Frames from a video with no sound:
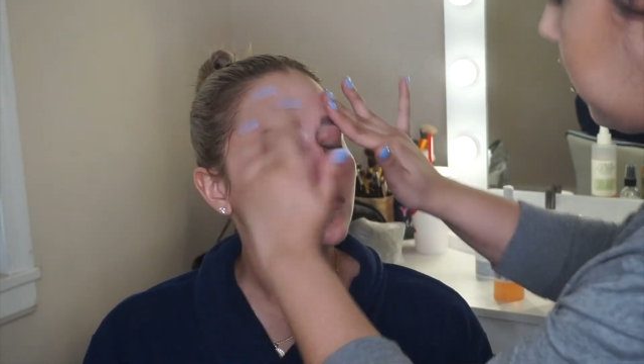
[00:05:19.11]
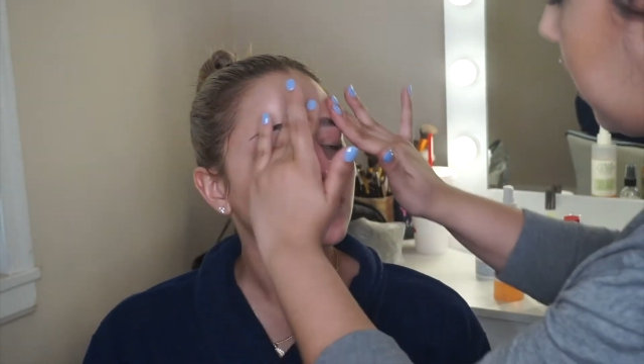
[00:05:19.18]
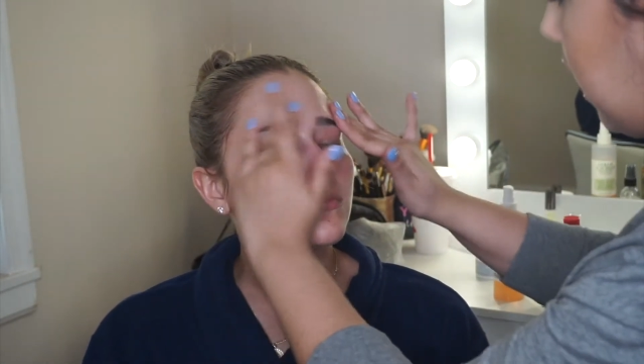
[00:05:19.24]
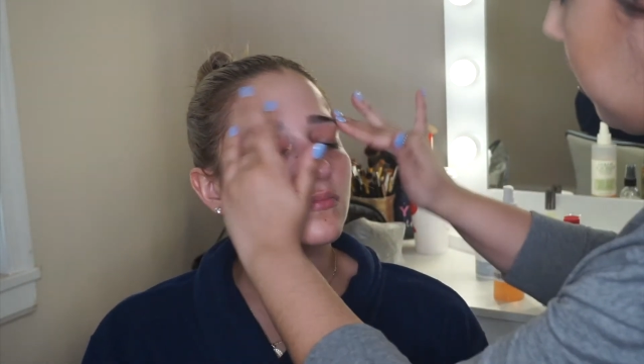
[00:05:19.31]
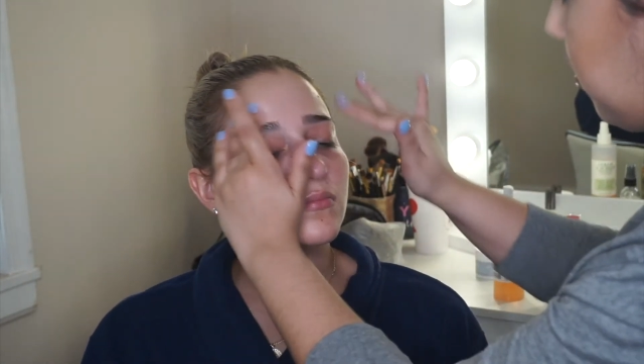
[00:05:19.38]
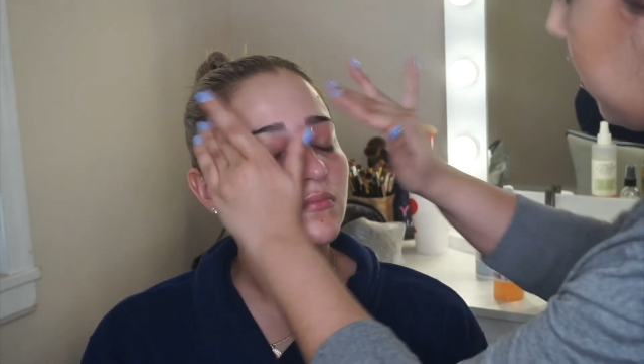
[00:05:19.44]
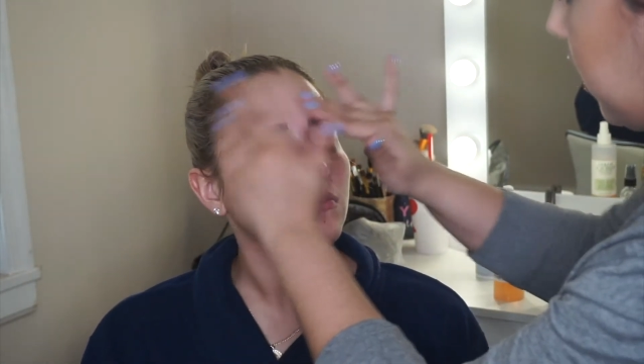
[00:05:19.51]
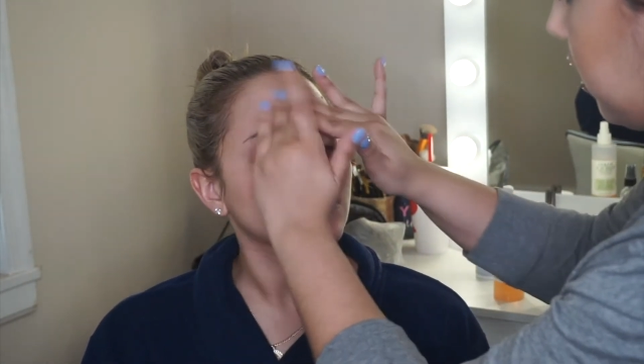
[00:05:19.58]

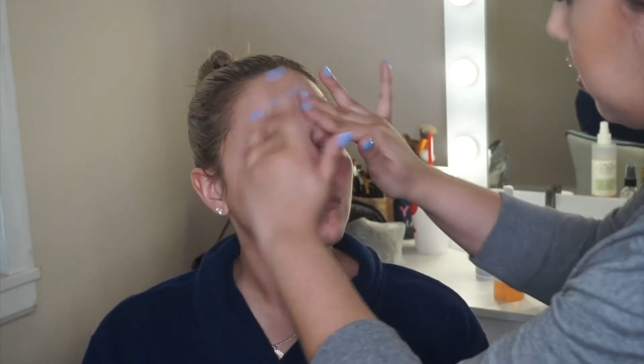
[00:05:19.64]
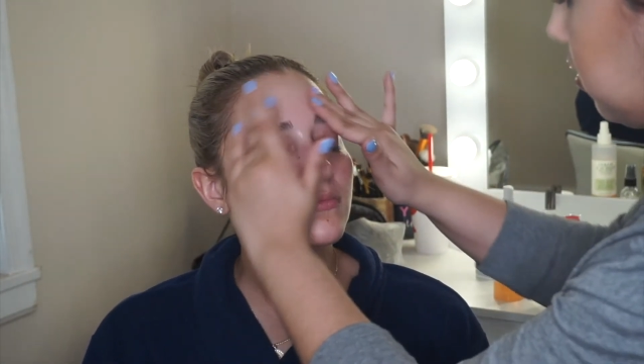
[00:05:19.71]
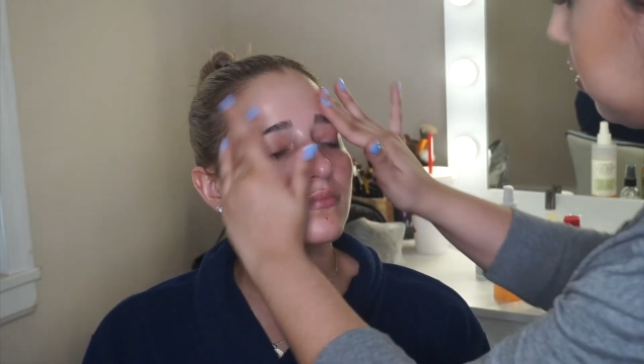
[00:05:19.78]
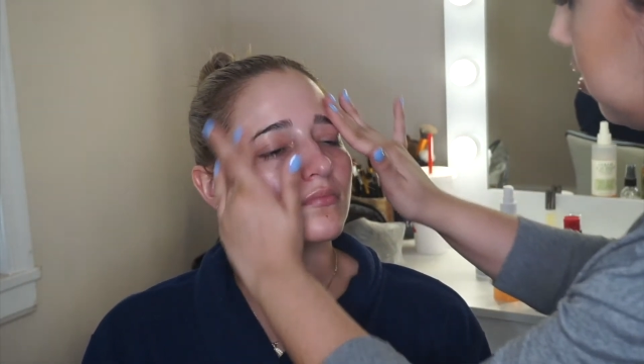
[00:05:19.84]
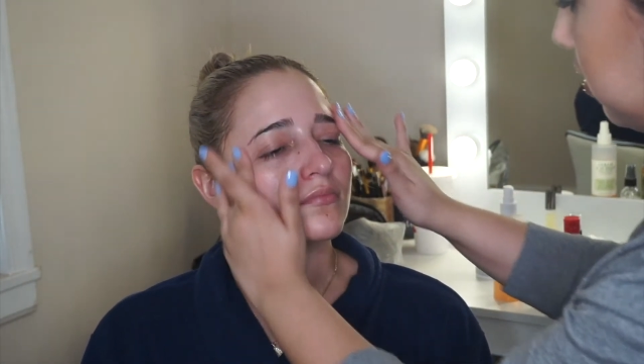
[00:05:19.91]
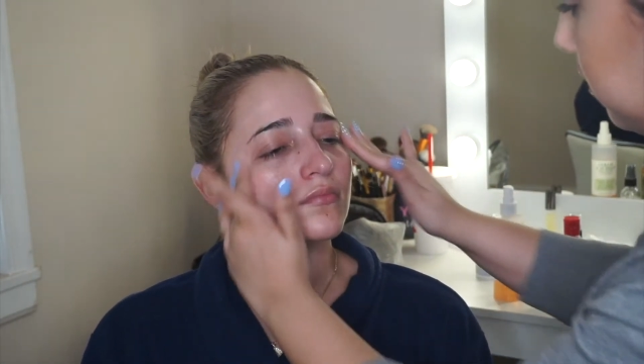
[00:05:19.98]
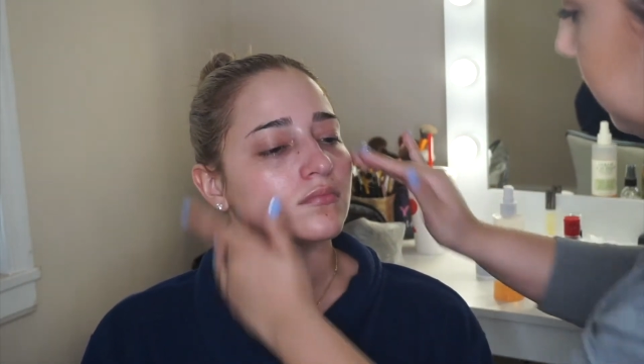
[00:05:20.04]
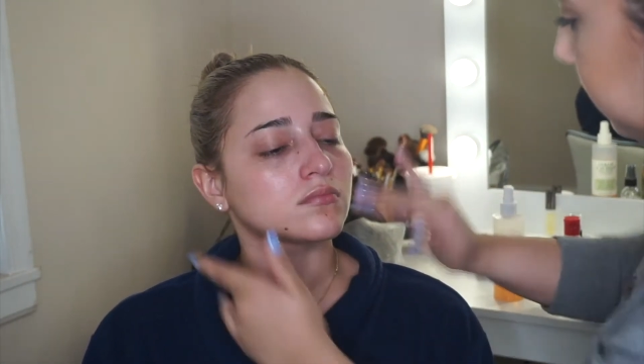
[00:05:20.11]
eyebrows,
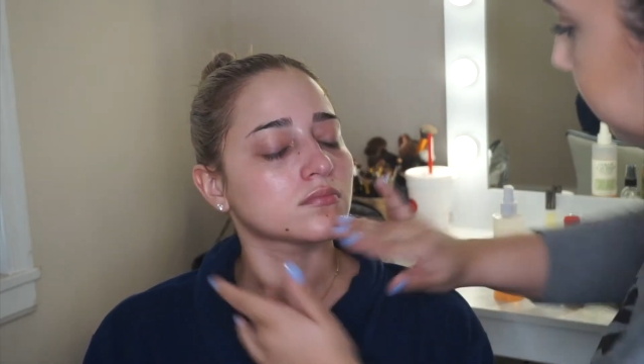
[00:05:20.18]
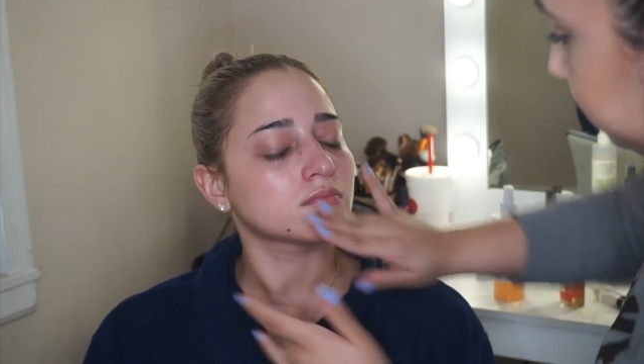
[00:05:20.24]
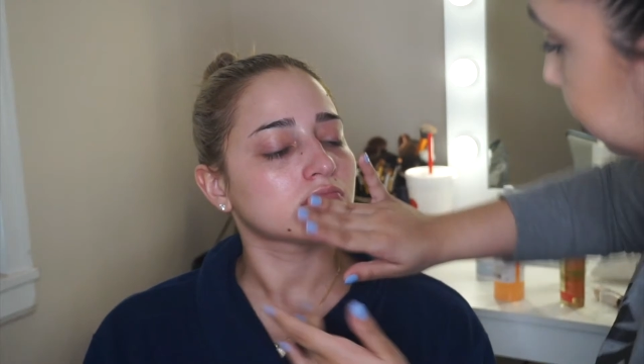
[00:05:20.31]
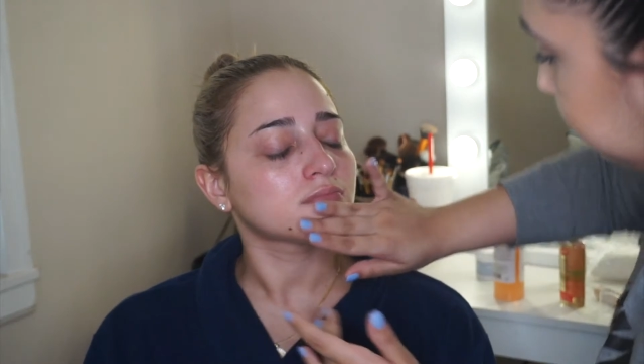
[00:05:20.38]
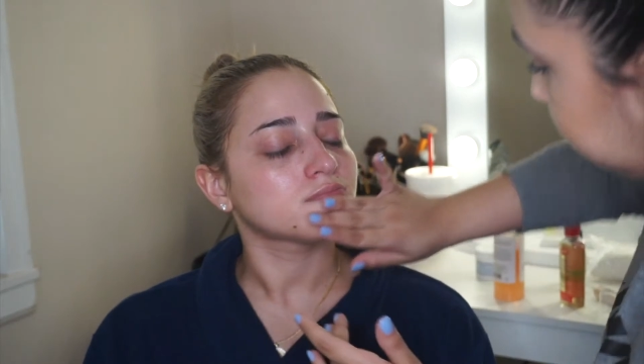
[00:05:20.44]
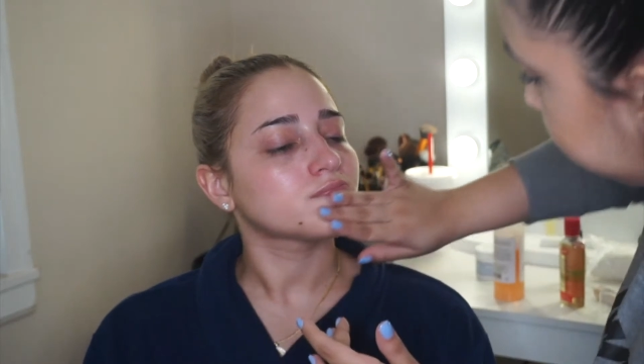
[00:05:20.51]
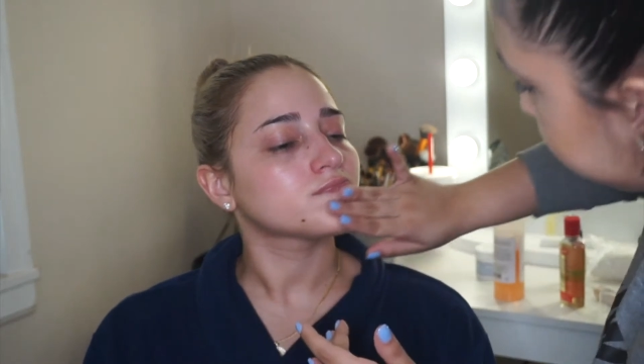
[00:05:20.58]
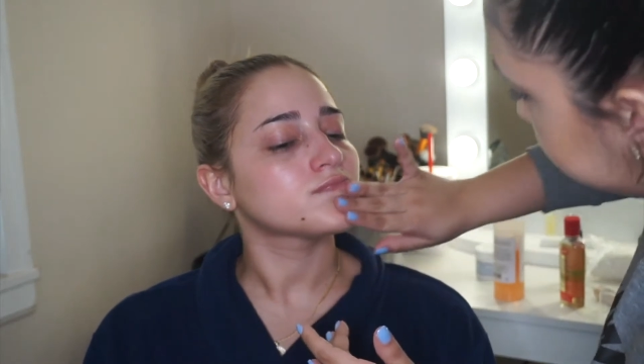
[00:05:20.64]

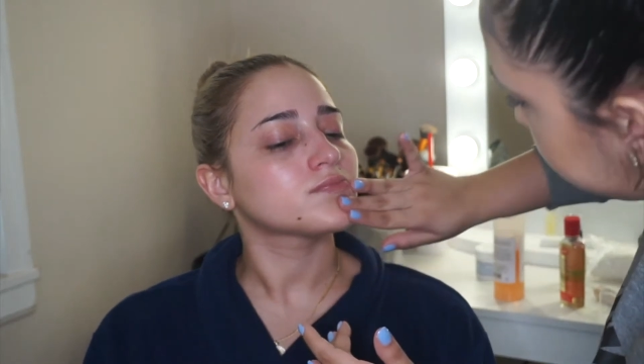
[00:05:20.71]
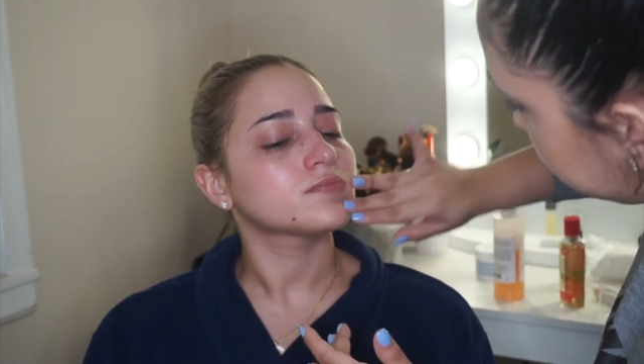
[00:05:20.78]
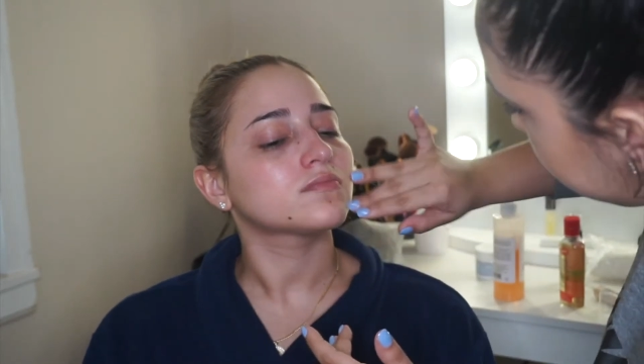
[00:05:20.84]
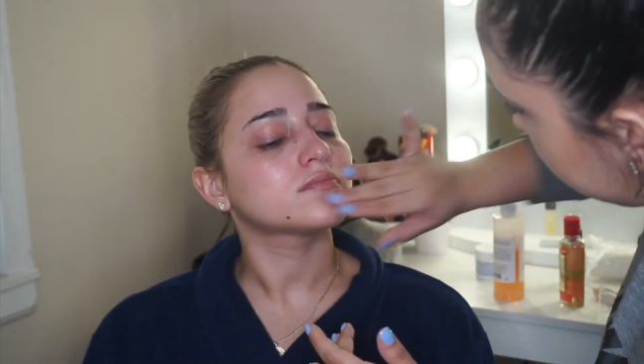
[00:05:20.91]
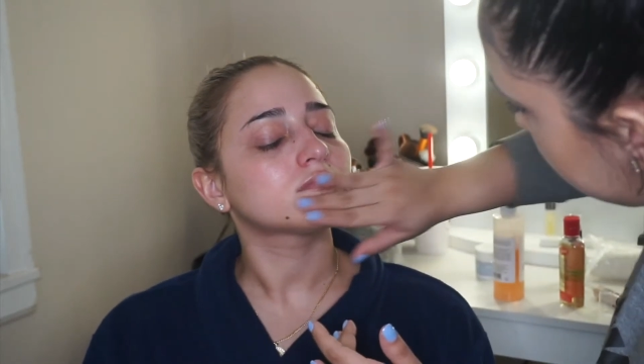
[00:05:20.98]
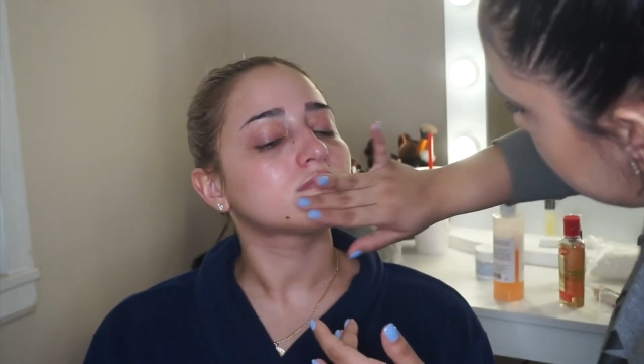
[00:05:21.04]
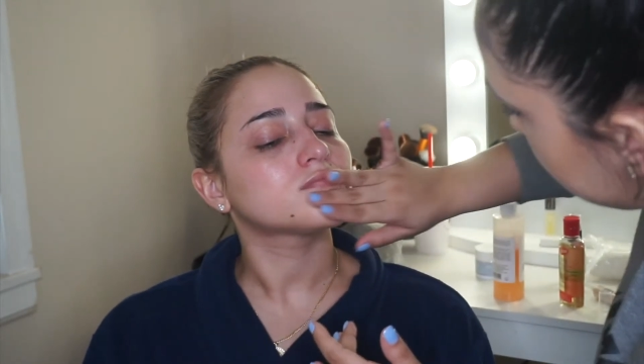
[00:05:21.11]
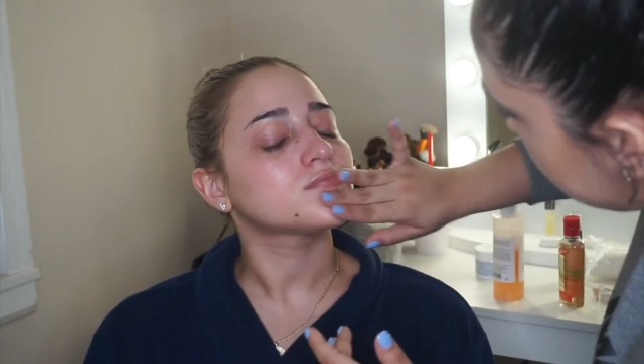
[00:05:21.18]

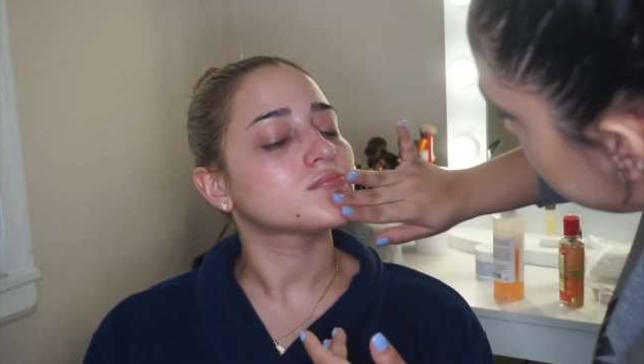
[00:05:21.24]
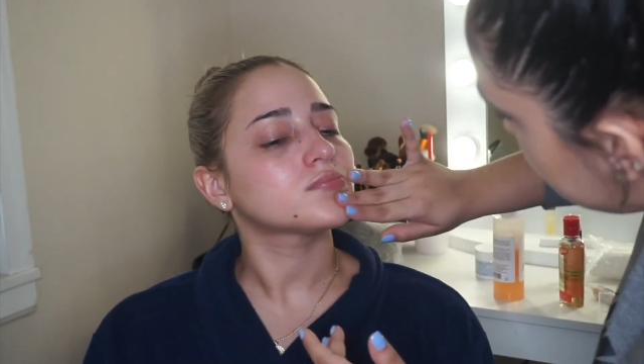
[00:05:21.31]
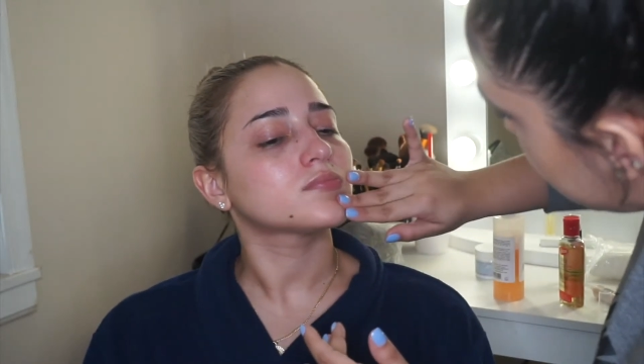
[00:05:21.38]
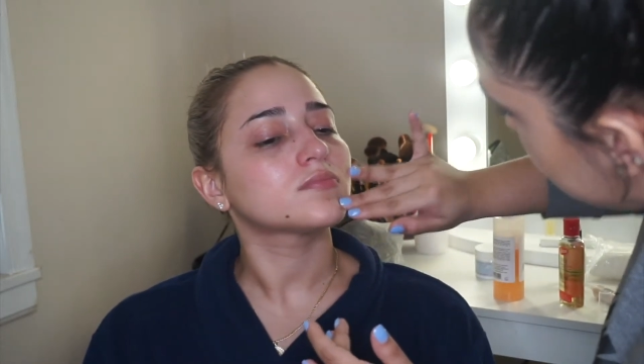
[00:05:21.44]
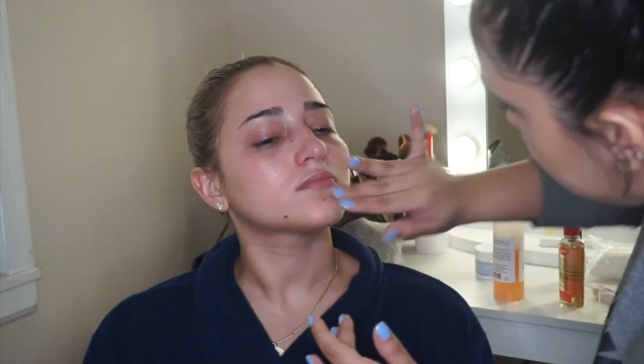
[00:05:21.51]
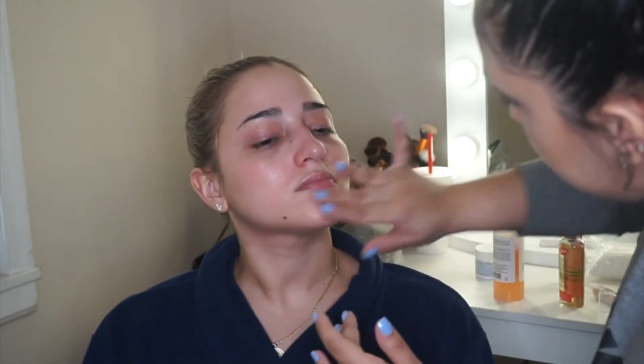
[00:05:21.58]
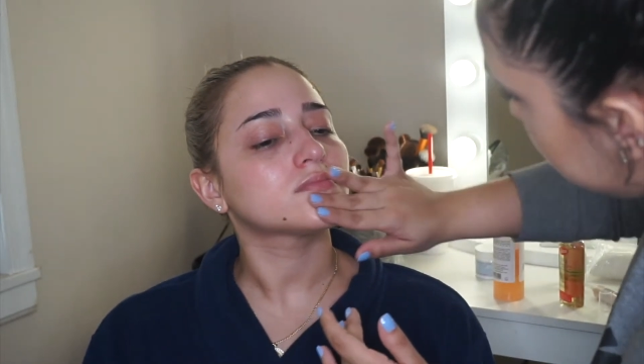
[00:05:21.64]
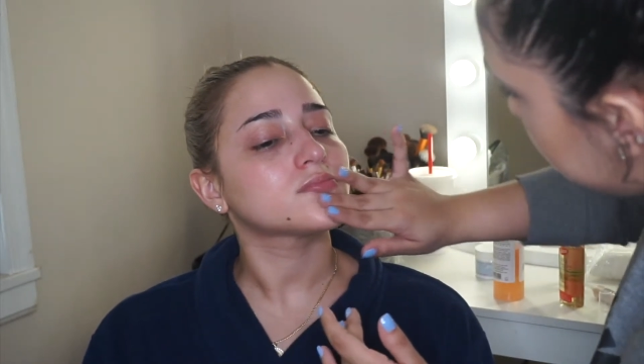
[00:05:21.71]

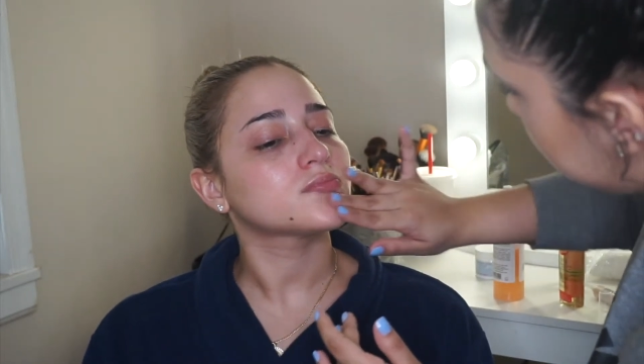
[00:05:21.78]
chin.